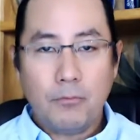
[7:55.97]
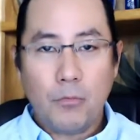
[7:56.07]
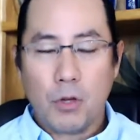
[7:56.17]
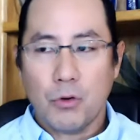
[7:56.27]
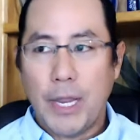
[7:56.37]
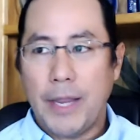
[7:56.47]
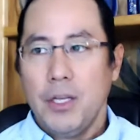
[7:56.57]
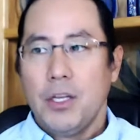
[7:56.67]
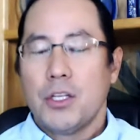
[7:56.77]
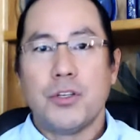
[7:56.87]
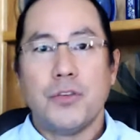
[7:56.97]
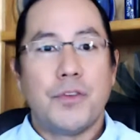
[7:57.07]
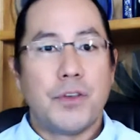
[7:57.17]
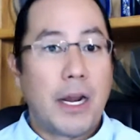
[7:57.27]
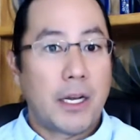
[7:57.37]
Okay, if
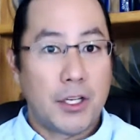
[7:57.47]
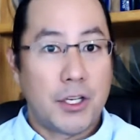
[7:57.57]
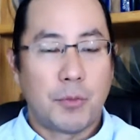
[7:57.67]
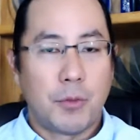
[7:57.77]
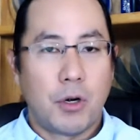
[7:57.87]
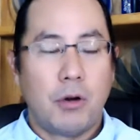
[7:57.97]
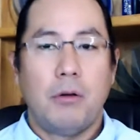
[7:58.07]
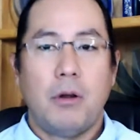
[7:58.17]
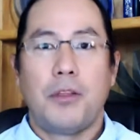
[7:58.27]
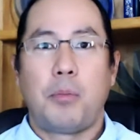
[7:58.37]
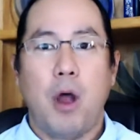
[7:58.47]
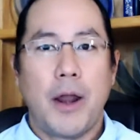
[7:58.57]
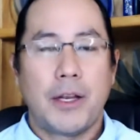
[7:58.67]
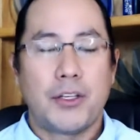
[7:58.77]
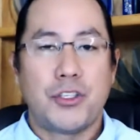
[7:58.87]
you got a customer on the
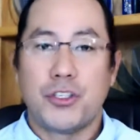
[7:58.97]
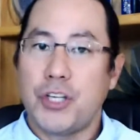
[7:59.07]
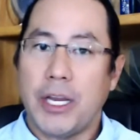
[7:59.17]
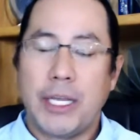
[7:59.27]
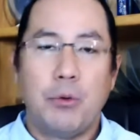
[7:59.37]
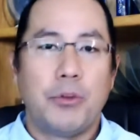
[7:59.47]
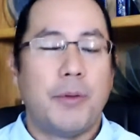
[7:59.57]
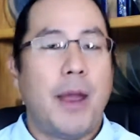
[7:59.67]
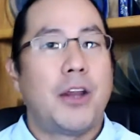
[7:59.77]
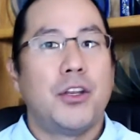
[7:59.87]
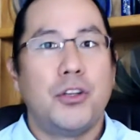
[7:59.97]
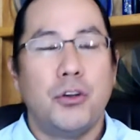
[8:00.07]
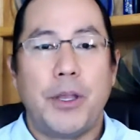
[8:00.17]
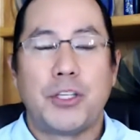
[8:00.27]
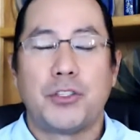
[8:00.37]
product, just check in with them. How you doing?
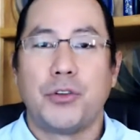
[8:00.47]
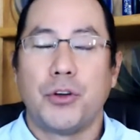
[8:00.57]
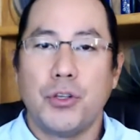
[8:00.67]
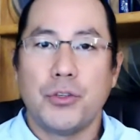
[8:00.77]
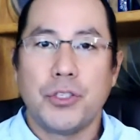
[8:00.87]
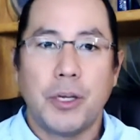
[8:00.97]
Make sure they're using it